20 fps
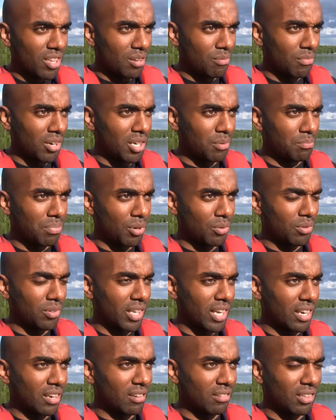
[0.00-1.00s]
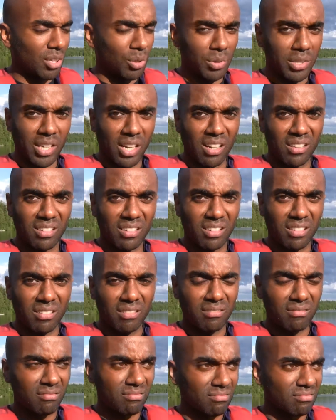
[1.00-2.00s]
I'm on a boat like Lonely Island,
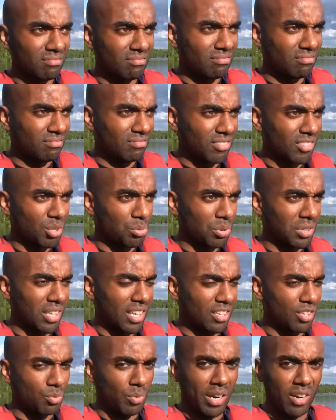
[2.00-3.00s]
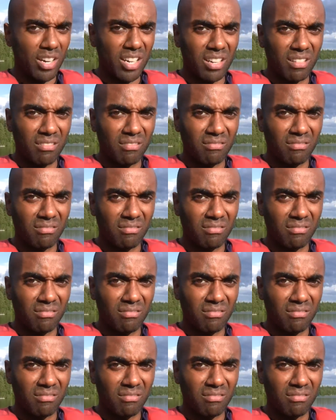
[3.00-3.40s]
just with less swearing.